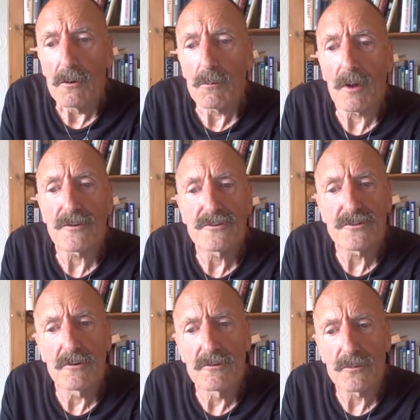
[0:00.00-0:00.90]
while the
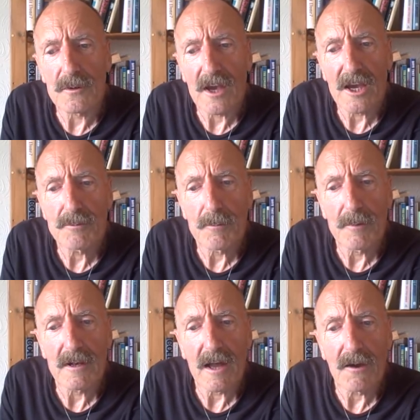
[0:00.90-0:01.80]
Jews were
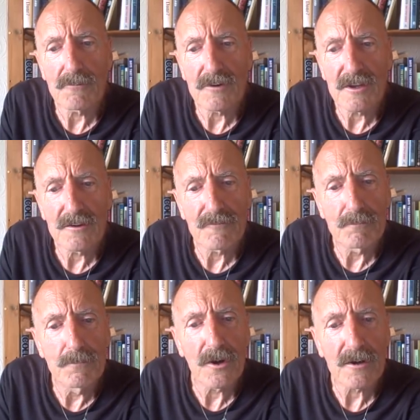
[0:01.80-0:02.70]
capable only of
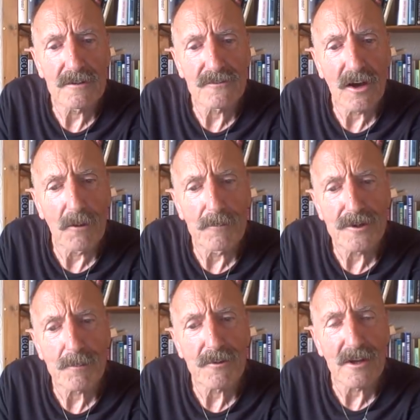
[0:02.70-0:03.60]
mercantile
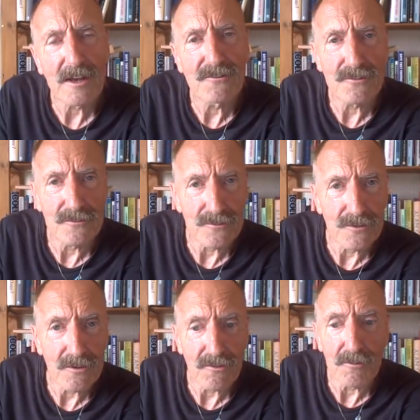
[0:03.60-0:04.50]
manipulations
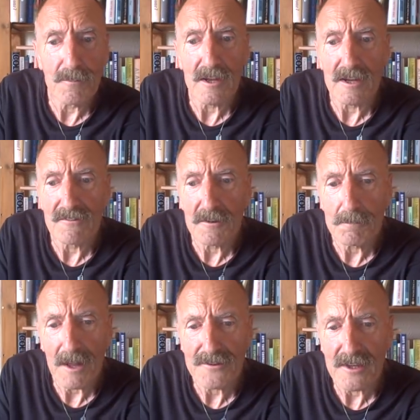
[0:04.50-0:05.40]
and
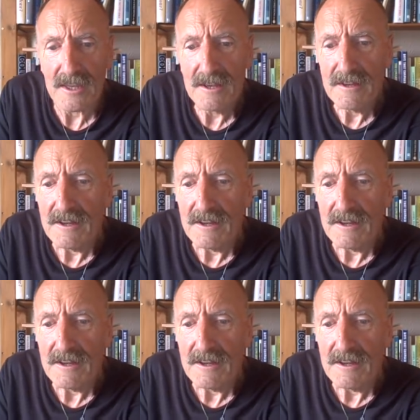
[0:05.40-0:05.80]
accumulating money.